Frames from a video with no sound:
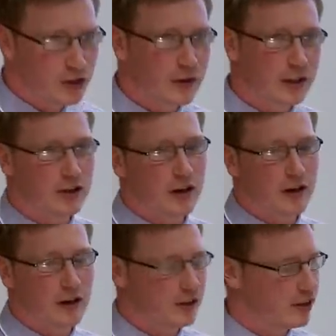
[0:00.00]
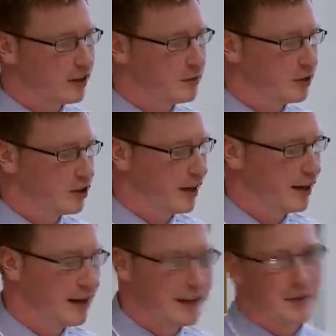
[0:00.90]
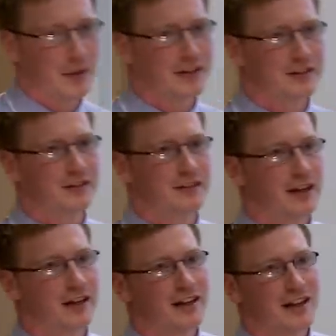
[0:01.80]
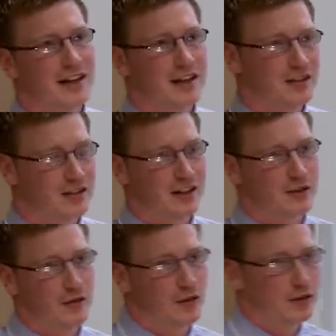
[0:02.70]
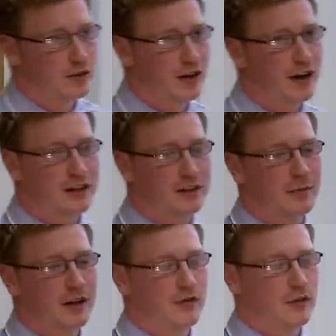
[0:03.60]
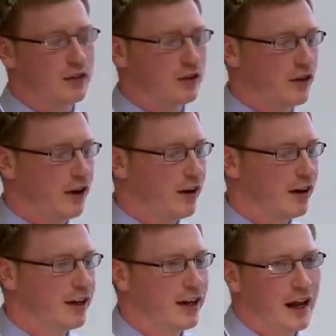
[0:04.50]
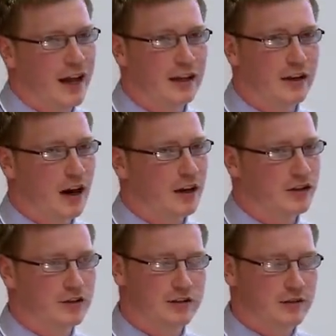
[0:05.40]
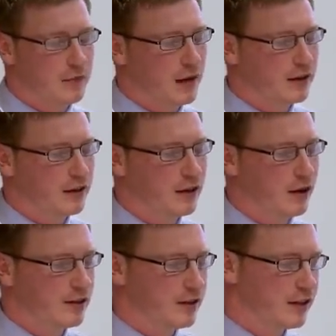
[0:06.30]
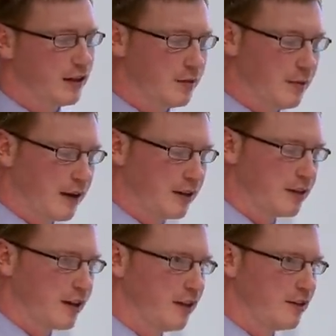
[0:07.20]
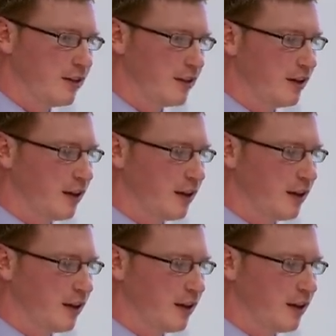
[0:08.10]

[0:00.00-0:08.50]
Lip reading: So get cross-trained as much as you can. The best thing is to get the foot in the door. I got my foot in the door early, and I as I said back in the slides,